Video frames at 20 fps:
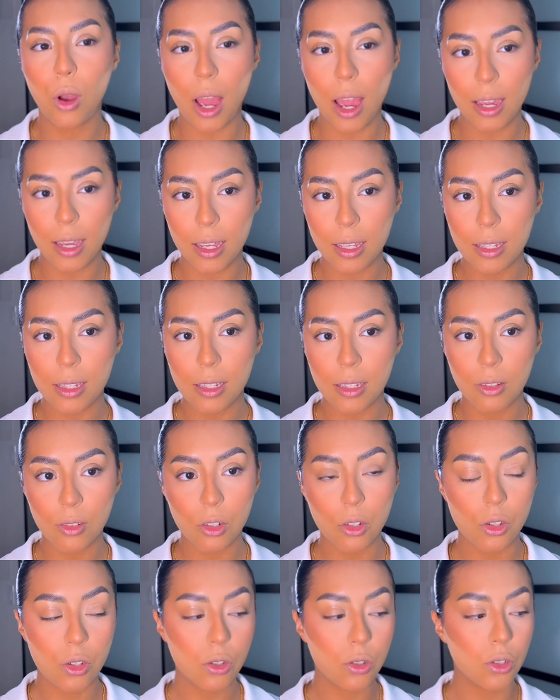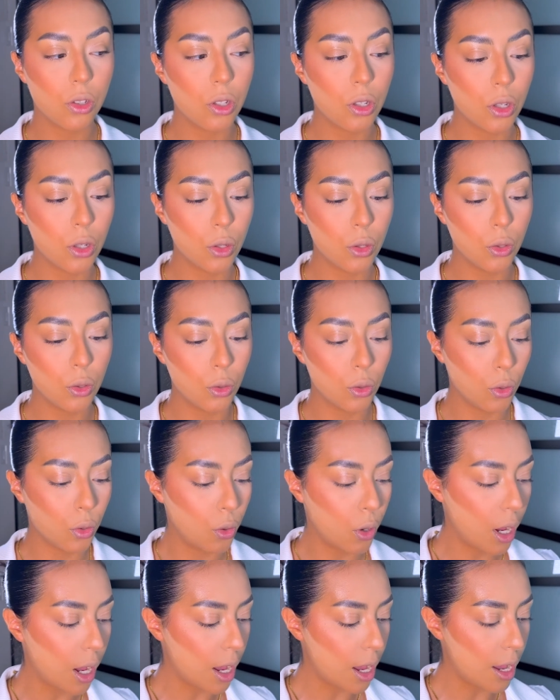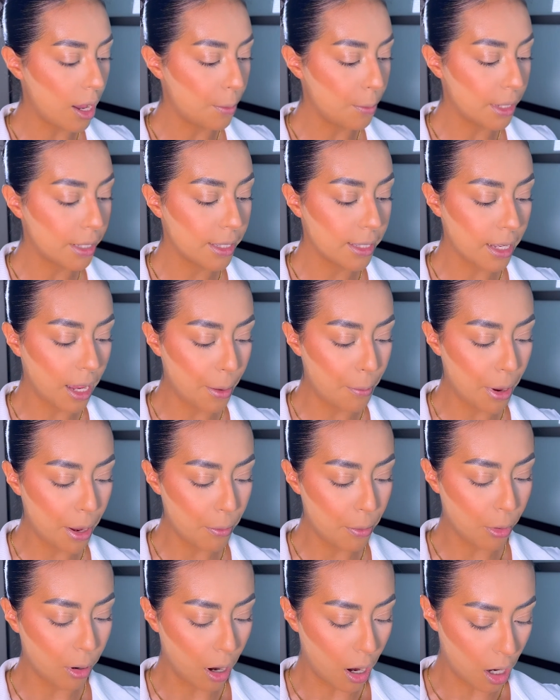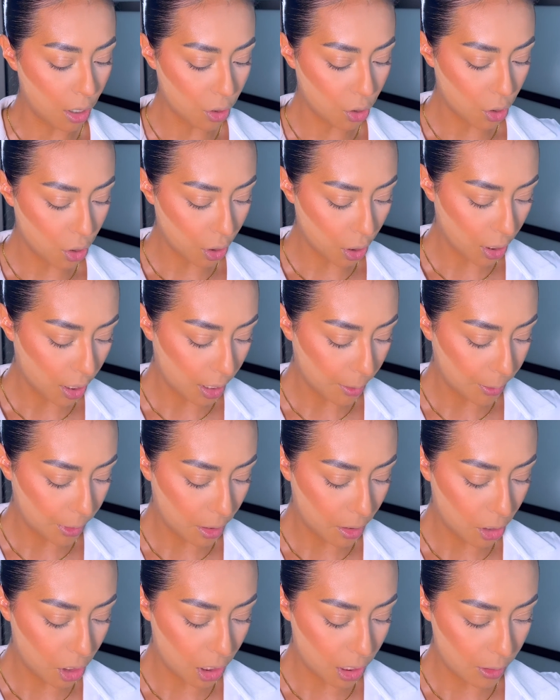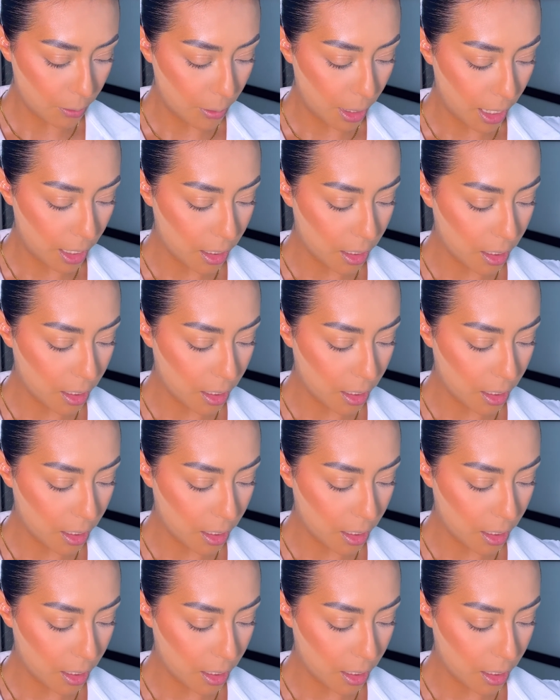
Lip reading: I guess to set my bronzer, I'm gonna just mix